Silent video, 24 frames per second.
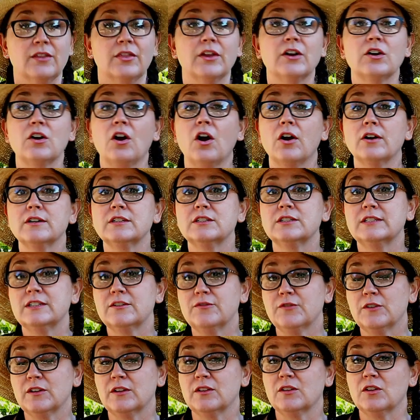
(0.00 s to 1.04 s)
There are
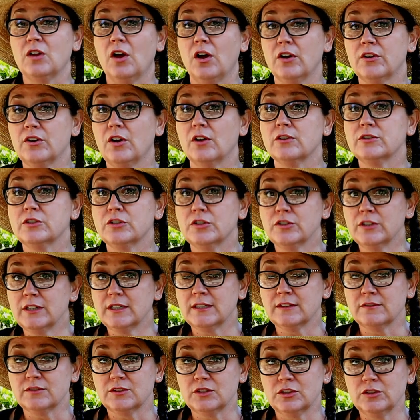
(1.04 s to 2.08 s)
different lawn
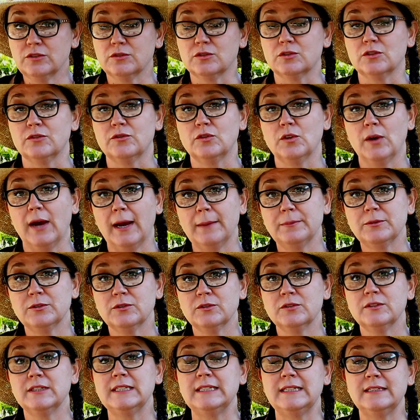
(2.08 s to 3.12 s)
alternatives too. So if you
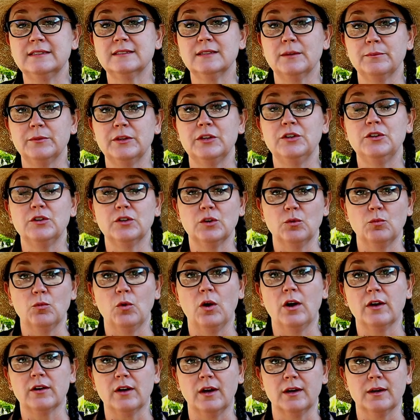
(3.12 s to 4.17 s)
absolutely need something you can
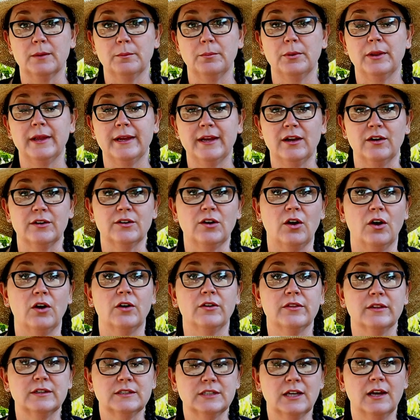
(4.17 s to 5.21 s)
walk on and play on
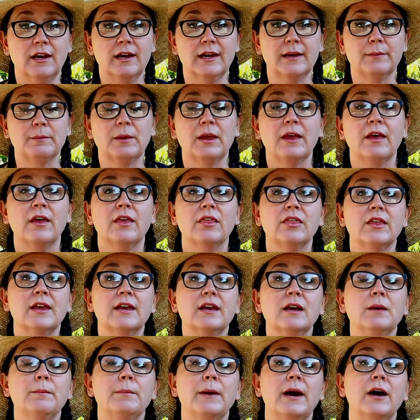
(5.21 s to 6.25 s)
all the time,
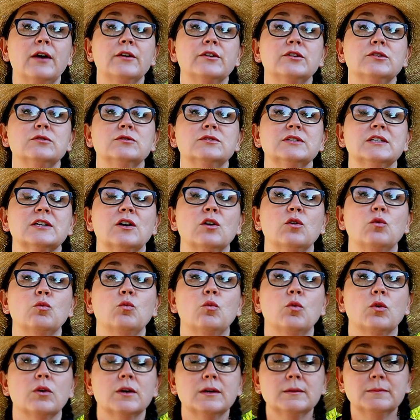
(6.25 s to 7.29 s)
think about using a
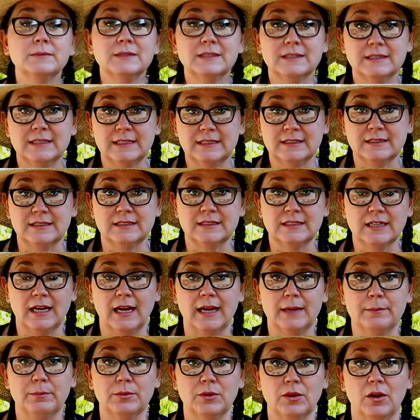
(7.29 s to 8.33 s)
warm season season
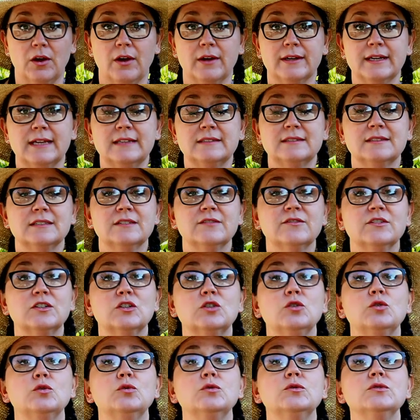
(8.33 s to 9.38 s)
type lawn instead of a
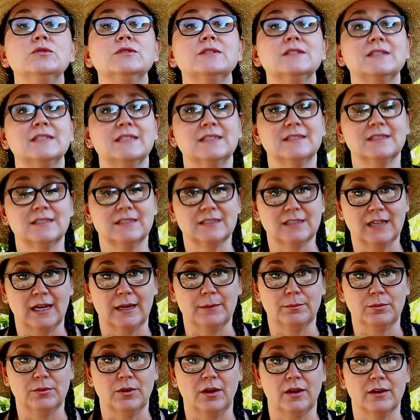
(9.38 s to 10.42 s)
cool season
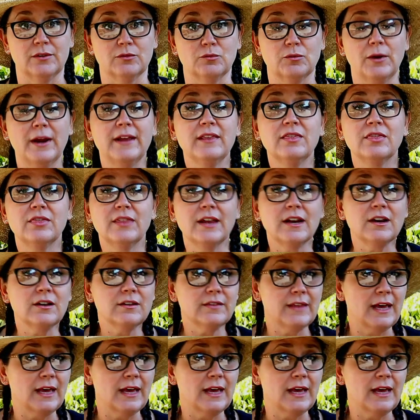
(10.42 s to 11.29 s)
type lawn. Right there,